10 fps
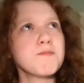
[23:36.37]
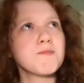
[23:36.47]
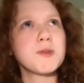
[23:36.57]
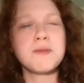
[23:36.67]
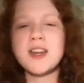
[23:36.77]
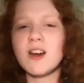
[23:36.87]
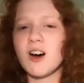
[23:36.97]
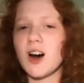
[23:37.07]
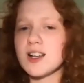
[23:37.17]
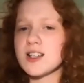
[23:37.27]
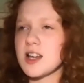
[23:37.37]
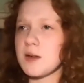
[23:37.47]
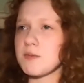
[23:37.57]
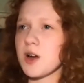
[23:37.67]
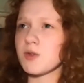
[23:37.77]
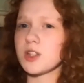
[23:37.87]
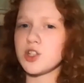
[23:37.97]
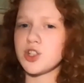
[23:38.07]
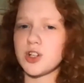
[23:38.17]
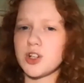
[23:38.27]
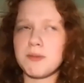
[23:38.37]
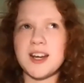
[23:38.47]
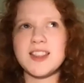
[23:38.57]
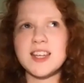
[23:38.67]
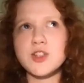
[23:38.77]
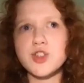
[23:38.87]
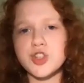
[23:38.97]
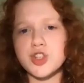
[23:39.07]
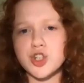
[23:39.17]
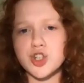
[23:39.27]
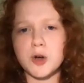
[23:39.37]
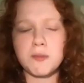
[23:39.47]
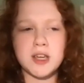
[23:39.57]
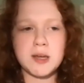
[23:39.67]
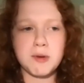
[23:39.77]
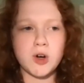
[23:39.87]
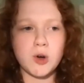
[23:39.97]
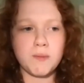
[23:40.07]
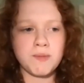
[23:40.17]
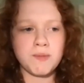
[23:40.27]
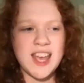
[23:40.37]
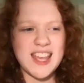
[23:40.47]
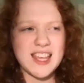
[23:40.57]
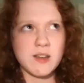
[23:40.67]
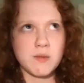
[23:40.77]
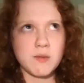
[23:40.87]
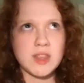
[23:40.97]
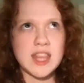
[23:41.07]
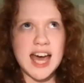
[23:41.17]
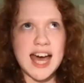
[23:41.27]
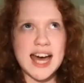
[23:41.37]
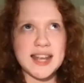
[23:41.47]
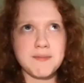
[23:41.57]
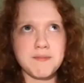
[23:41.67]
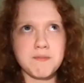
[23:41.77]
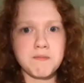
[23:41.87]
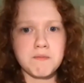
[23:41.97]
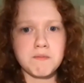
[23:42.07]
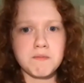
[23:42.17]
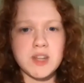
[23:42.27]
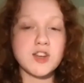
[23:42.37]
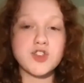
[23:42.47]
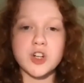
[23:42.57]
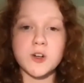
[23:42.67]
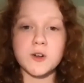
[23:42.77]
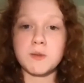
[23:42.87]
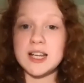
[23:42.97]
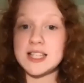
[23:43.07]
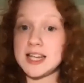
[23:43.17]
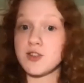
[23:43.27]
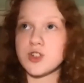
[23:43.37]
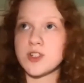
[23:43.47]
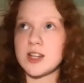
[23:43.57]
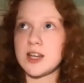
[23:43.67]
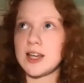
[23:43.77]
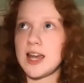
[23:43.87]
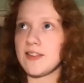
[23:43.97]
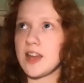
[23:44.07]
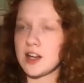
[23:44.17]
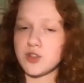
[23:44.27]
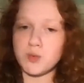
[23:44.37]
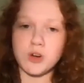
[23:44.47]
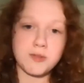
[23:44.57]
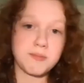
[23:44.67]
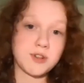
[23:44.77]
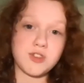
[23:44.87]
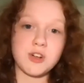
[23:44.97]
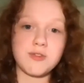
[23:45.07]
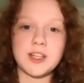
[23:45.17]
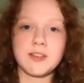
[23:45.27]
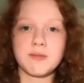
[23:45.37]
To be honest, I'm not really sure, but I think just to show people that nature is interesting and that it's worth preserving.